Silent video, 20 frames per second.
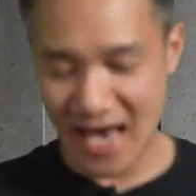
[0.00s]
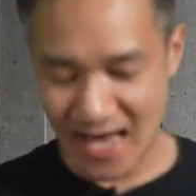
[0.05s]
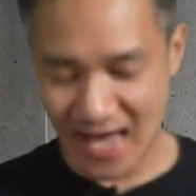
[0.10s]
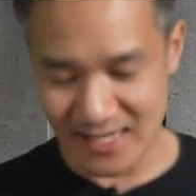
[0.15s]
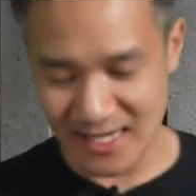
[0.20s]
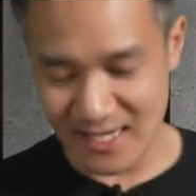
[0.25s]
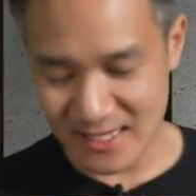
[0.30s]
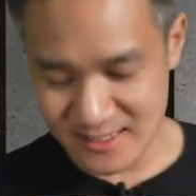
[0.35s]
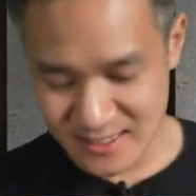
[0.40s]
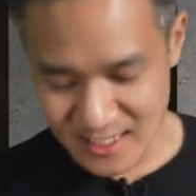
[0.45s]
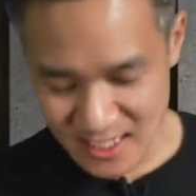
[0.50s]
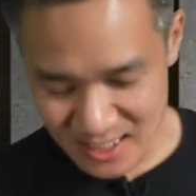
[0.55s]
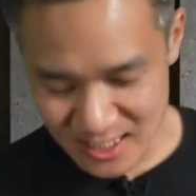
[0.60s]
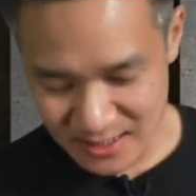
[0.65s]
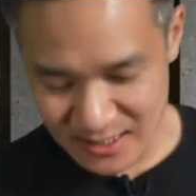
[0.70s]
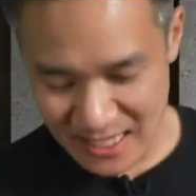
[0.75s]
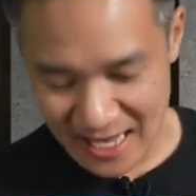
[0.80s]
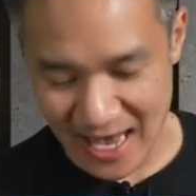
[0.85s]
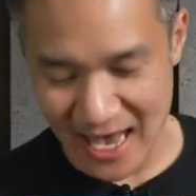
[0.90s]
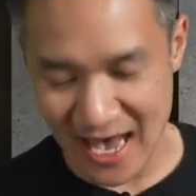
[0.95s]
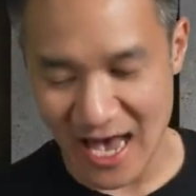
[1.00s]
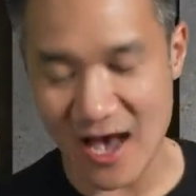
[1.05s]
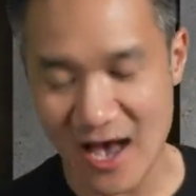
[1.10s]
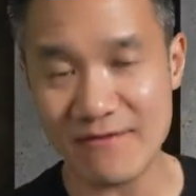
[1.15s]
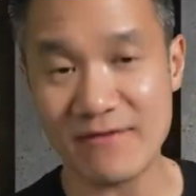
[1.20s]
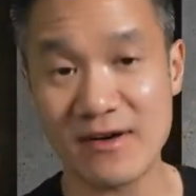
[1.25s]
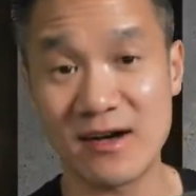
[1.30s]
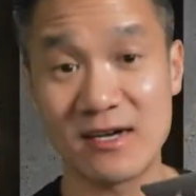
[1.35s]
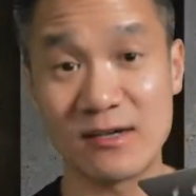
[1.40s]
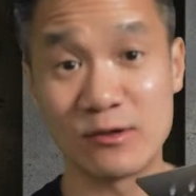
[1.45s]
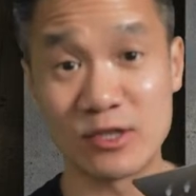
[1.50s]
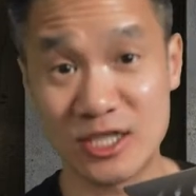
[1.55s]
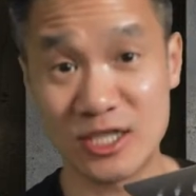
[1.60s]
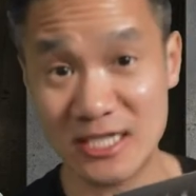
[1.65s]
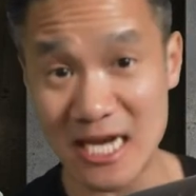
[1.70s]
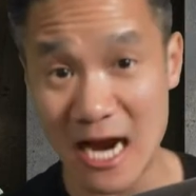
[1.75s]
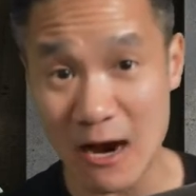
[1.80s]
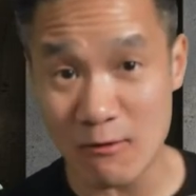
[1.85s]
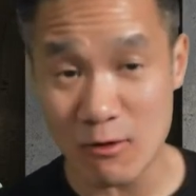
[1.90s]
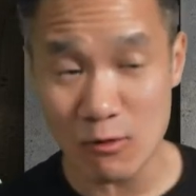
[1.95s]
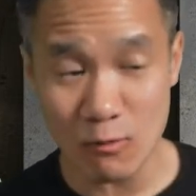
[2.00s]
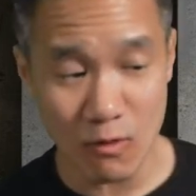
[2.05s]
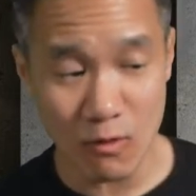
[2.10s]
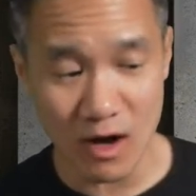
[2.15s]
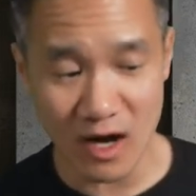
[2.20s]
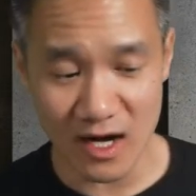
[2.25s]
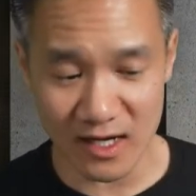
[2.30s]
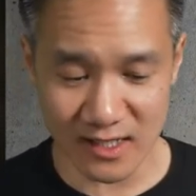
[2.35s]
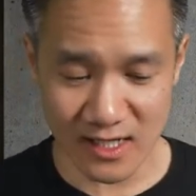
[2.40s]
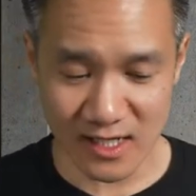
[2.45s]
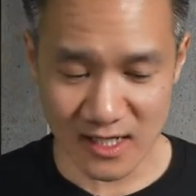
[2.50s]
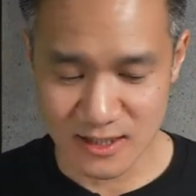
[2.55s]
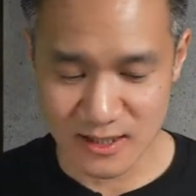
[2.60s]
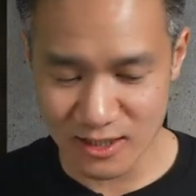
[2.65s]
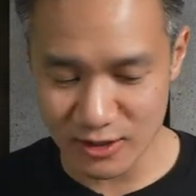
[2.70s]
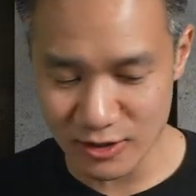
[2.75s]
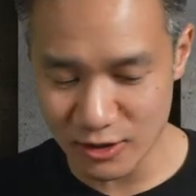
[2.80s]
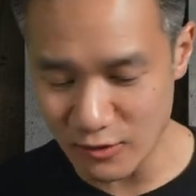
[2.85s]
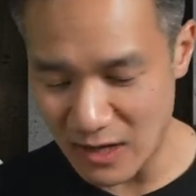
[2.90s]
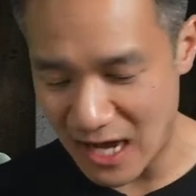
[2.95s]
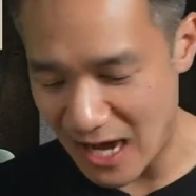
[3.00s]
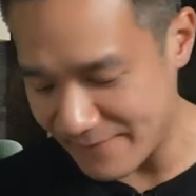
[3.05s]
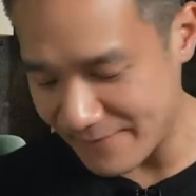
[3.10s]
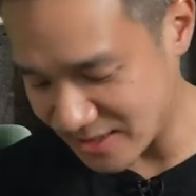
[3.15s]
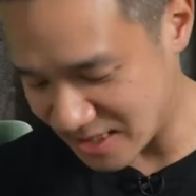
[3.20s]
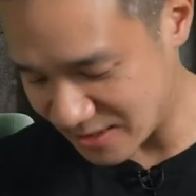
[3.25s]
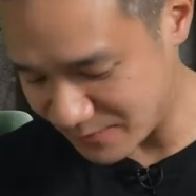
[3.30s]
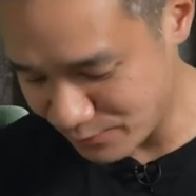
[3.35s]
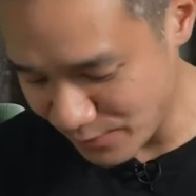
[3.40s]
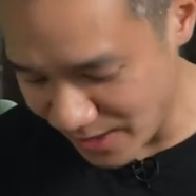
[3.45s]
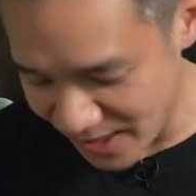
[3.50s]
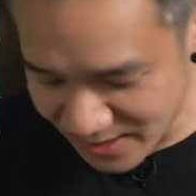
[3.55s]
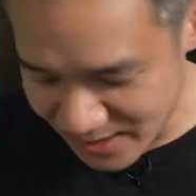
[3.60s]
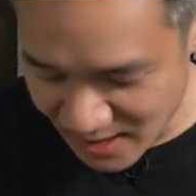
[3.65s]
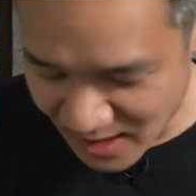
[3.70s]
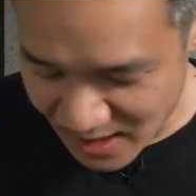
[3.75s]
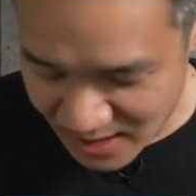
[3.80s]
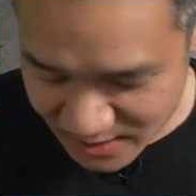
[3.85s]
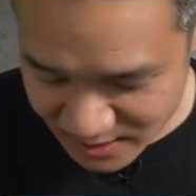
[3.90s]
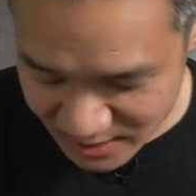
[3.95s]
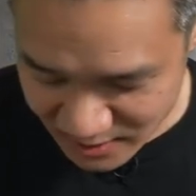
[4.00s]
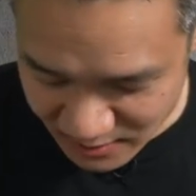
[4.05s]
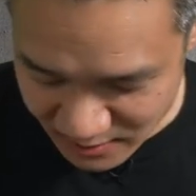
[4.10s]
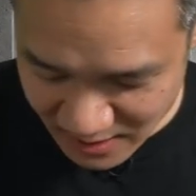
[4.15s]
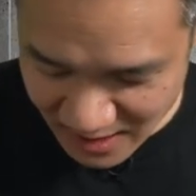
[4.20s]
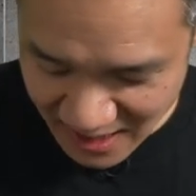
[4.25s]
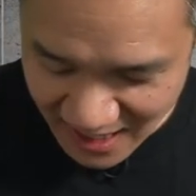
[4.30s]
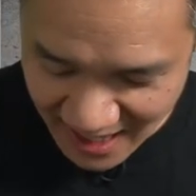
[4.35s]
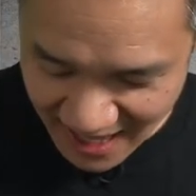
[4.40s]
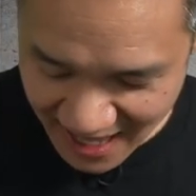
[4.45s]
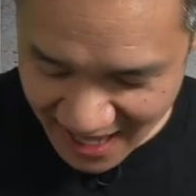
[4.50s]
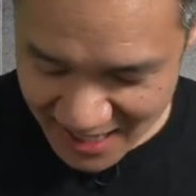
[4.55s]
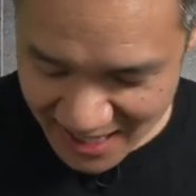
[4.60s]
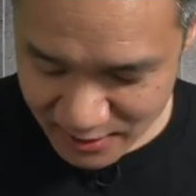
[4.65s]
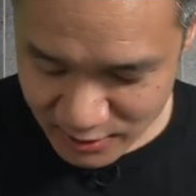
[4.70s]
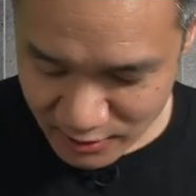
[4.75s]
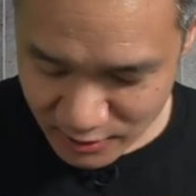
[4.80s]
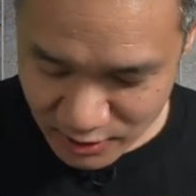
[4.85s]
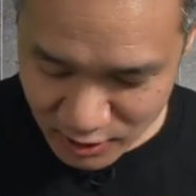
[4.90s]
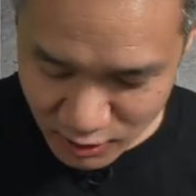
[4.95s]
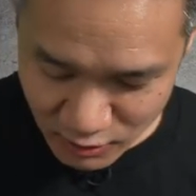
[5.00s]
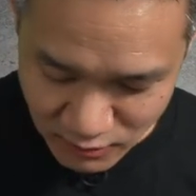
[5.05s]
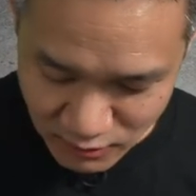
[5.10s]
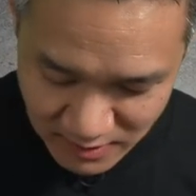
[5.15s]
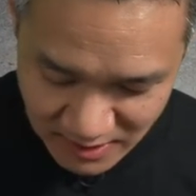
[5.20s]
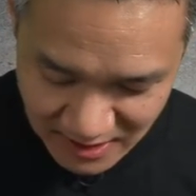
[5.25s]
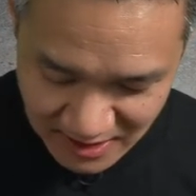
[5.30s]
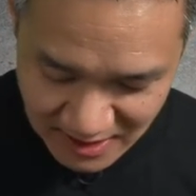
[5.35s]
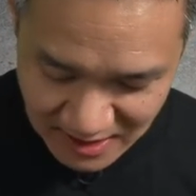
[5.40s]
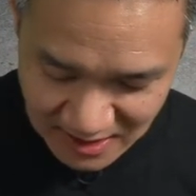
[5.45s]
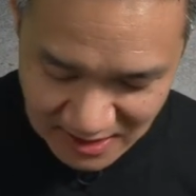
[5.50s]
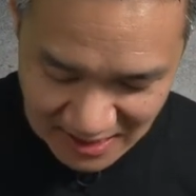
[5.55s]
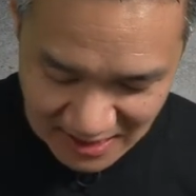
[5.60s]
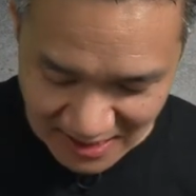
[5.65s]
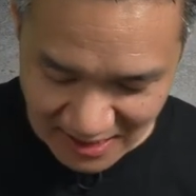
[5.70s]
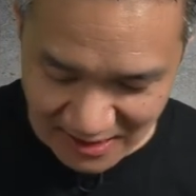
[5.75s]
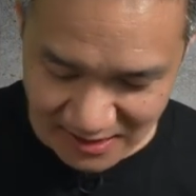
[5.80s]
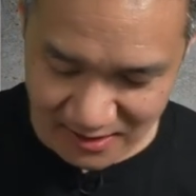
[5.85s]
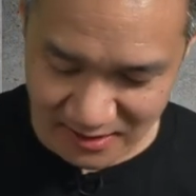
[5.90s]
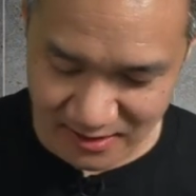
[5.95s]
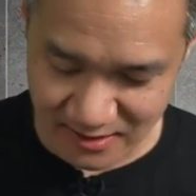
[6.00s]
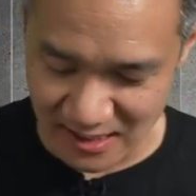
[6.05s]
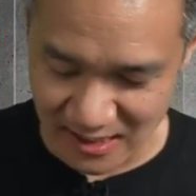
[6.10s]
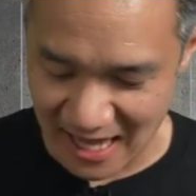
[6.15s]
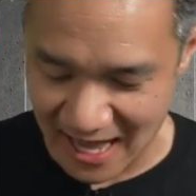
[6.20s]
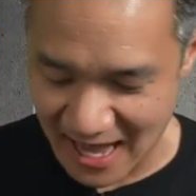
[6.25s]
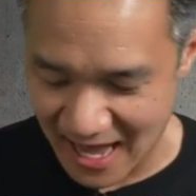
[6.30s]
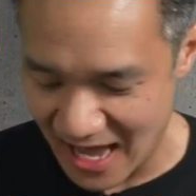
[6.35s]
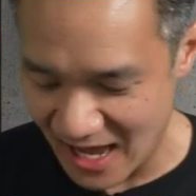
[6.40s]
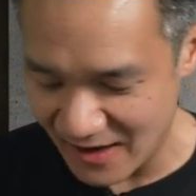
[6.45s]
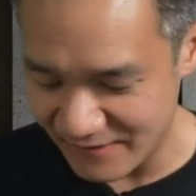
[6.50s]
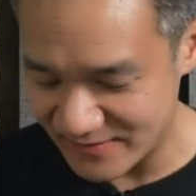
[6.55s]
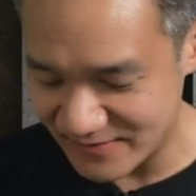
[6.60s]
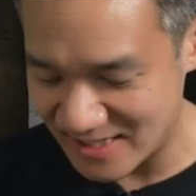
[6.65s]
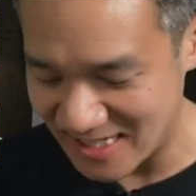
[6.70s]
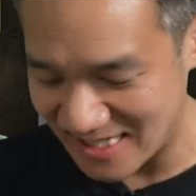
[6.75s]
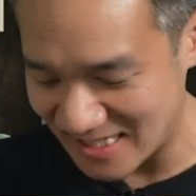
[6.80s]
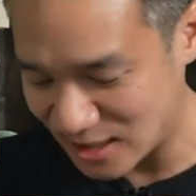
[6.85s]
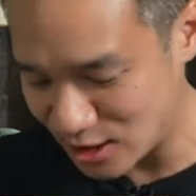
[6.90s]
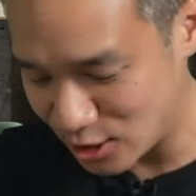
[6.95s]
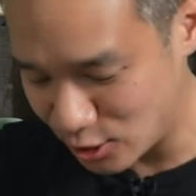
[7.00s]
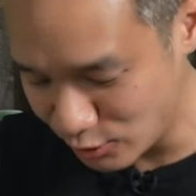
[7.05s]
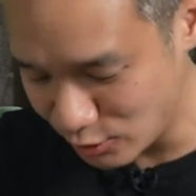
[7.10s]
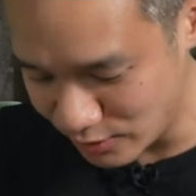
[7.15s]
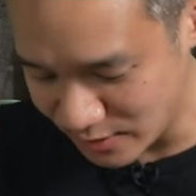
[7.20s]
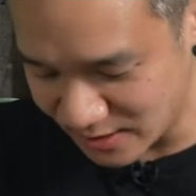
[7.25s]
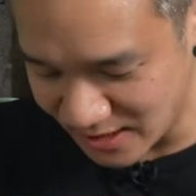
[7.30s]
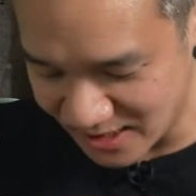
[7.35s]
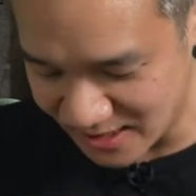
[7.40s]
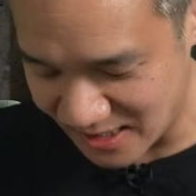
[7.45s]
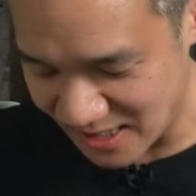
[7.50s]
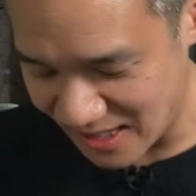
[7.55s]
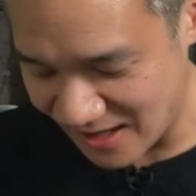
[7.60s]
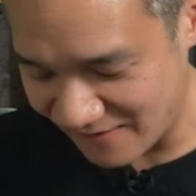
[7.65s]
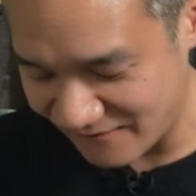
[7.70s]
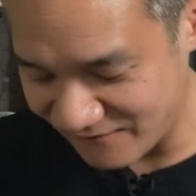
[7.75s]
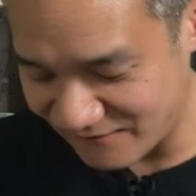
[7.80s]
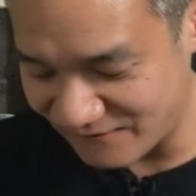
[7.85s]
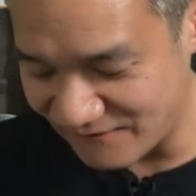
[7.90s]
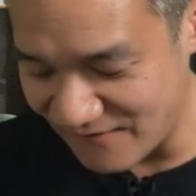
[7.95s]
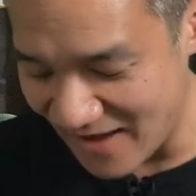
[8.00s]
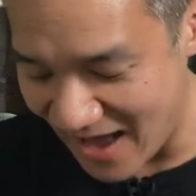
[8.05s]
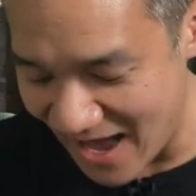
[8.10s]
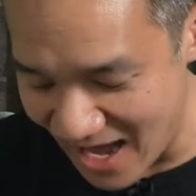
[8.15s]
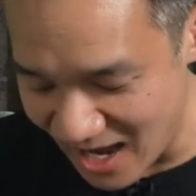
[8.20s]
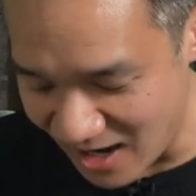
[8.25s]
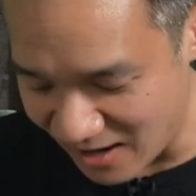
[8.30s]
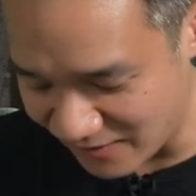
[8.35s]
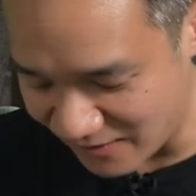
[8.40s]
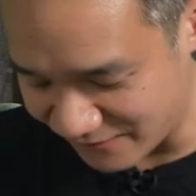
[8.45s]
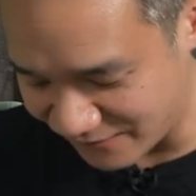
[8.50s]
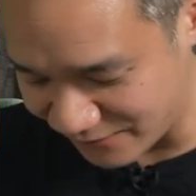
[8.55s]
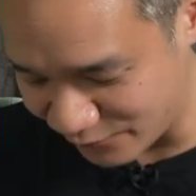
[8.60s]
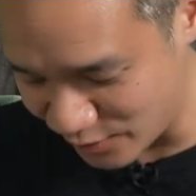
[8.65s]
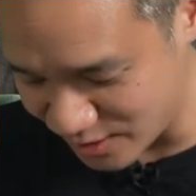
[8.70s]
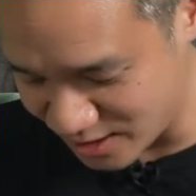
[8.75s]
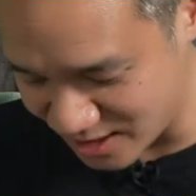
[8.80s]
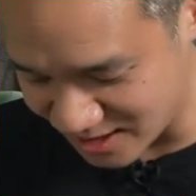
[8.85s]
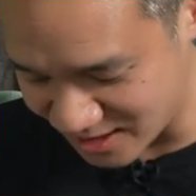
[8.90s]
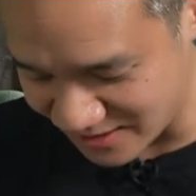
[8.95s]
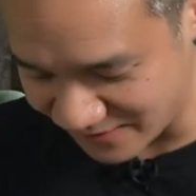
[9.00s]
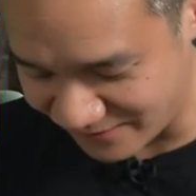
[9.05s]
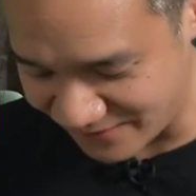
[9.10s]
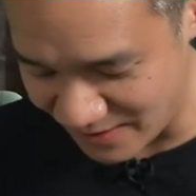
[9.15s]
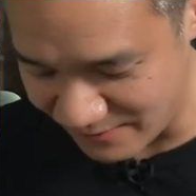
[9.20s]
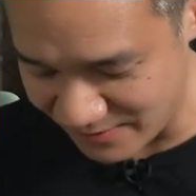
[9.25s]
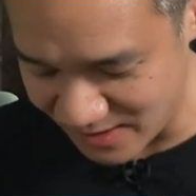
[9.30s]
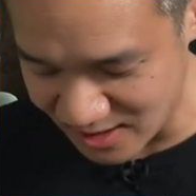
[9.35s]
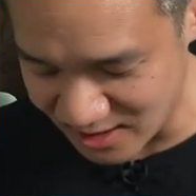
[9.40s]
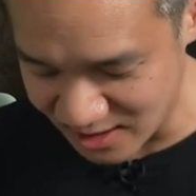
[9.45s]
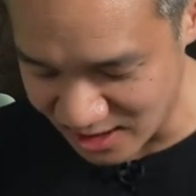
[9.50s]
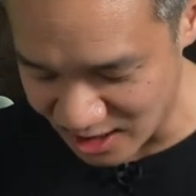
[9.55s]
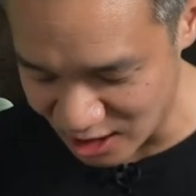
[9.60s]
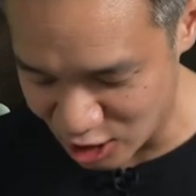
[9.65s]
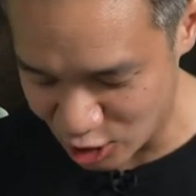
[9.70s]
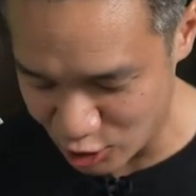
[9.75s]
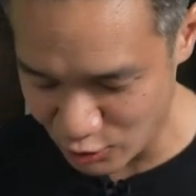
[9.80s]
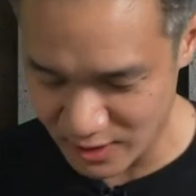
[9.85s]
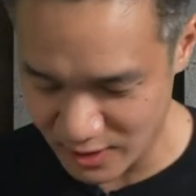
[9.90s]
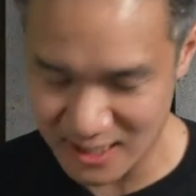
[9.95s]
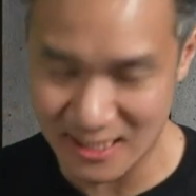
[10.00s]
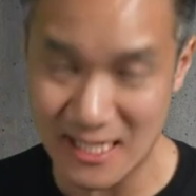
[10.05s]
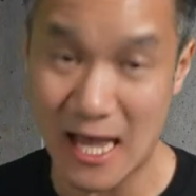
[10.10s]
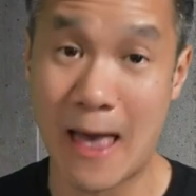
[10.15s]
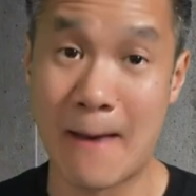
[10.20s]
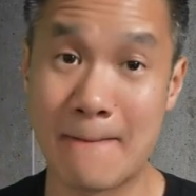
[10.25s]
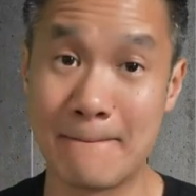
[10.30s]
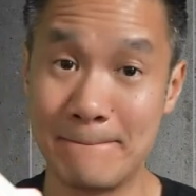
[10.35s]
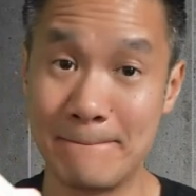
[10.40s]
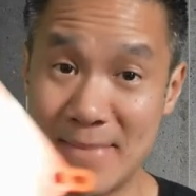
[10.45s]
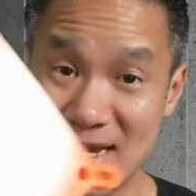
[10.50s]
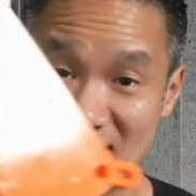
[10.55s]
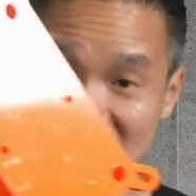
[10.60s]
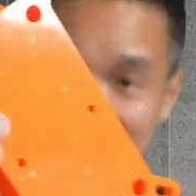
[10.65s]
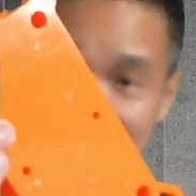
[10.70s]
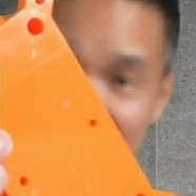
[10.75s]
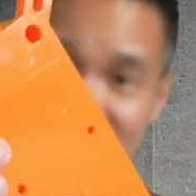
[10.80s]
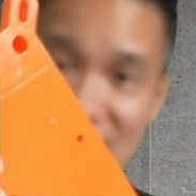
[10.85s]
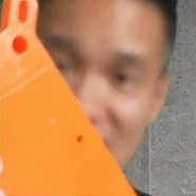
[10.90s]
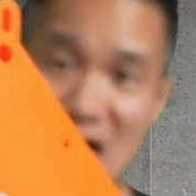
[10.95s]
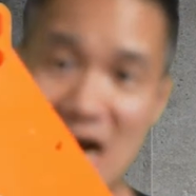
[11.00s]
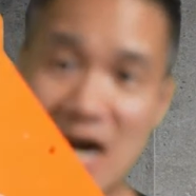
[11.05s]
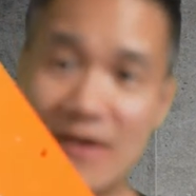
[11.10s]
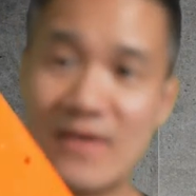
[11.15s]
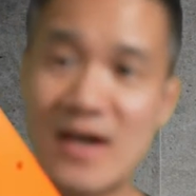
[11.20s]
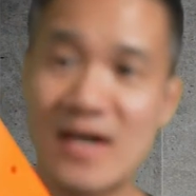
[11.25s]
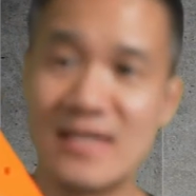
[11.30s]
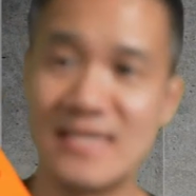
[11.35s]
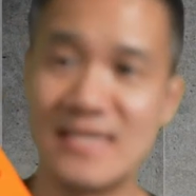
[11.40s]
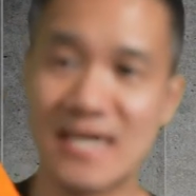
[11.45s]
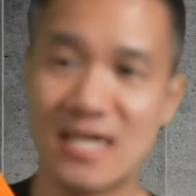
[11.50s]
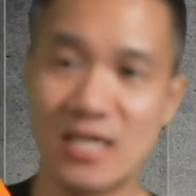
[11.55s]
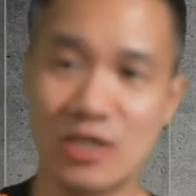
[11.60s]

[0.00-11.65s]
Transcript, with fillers: and it does have a shower wand so you have a spray nozzle and you do have the included valve which is a very luxurious mixing valve that